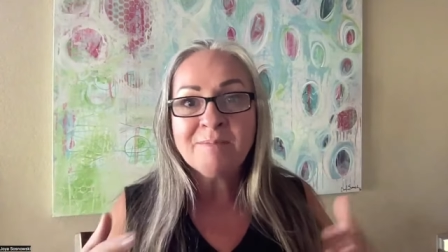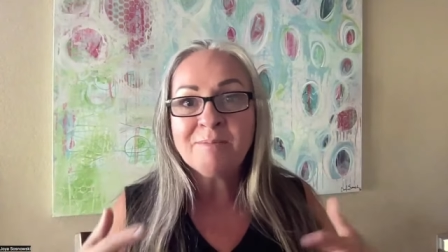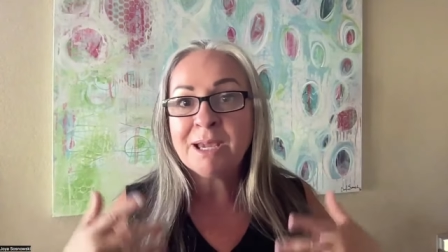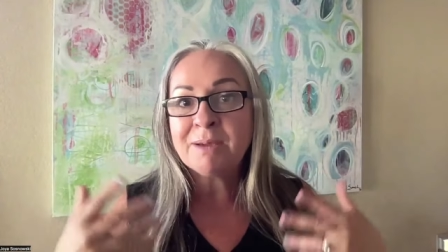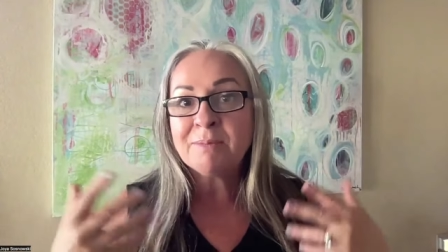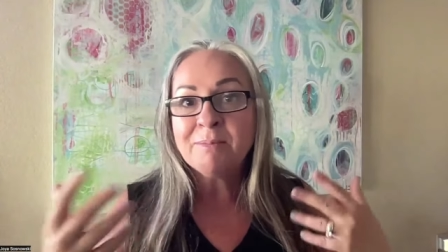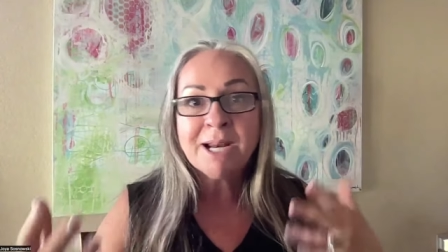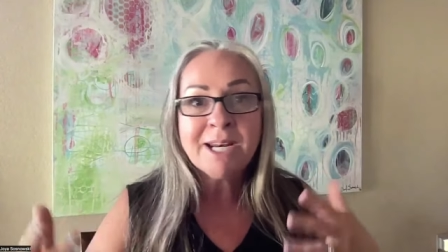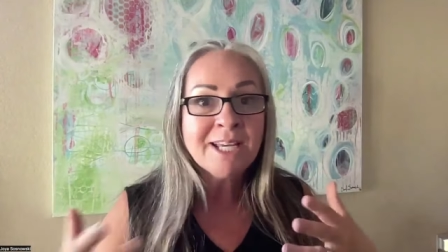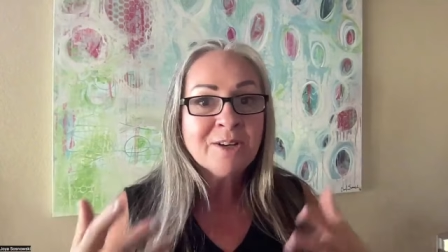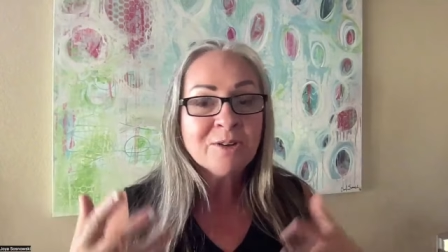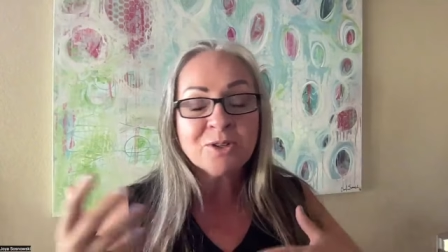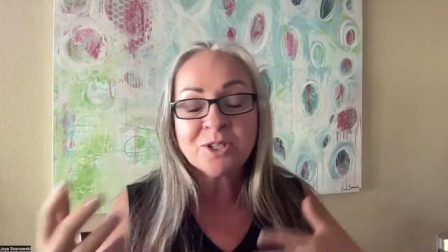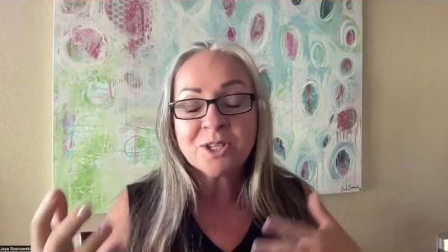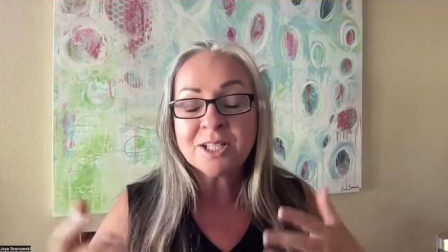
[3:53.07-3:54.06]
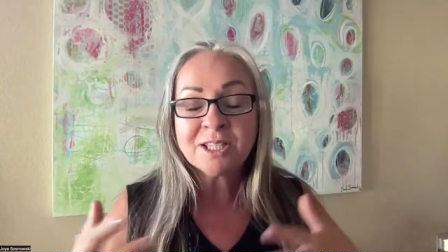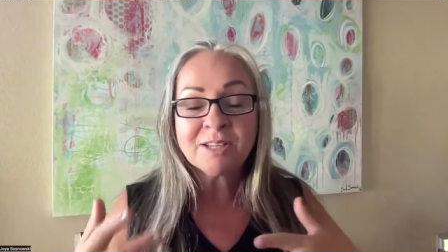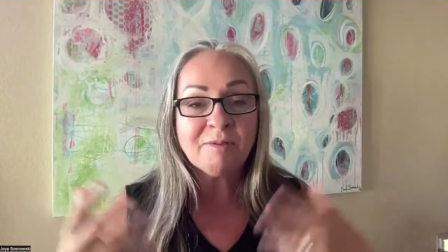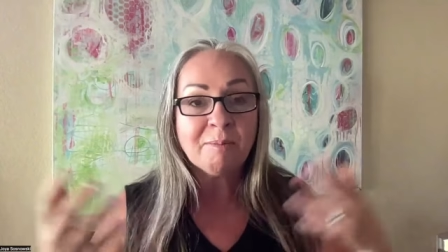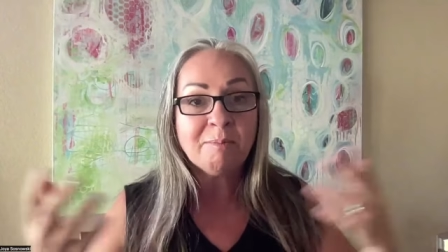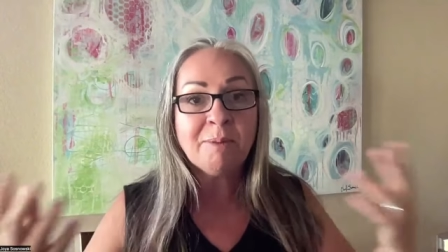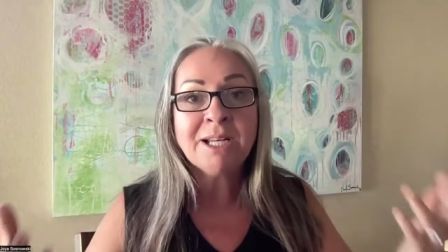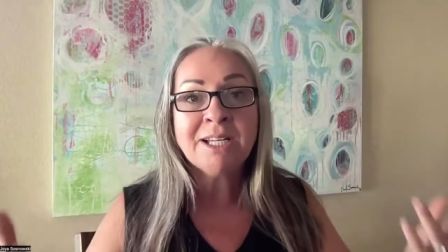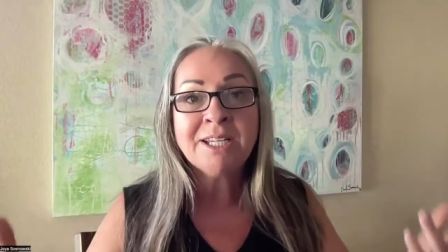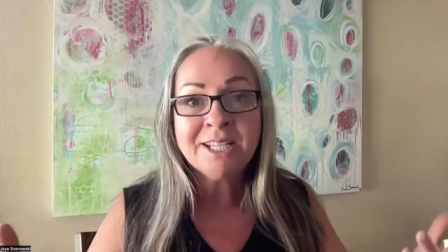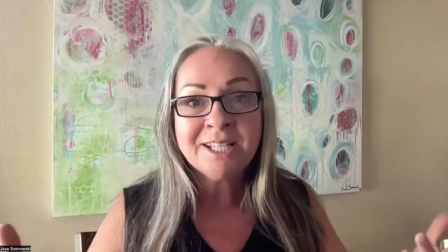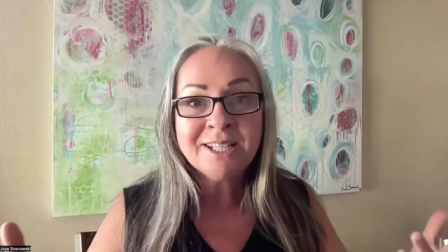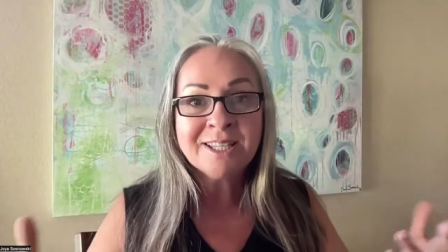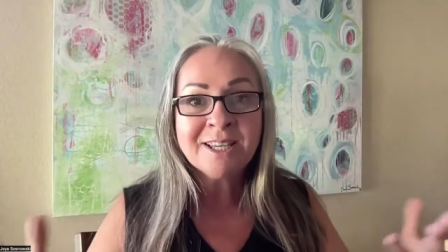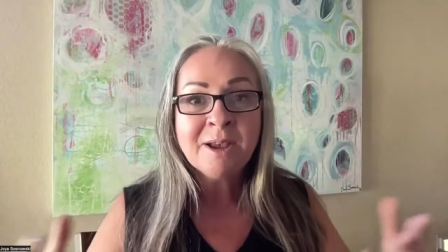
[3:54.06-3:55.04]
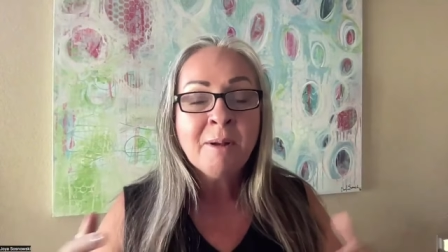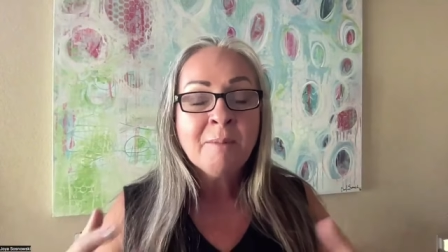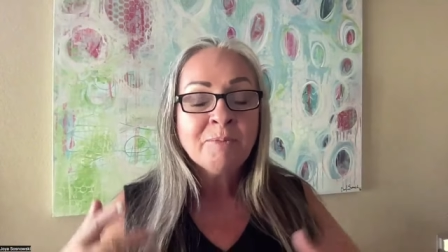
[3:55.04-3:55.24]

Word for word: and make money, your sense of abundance.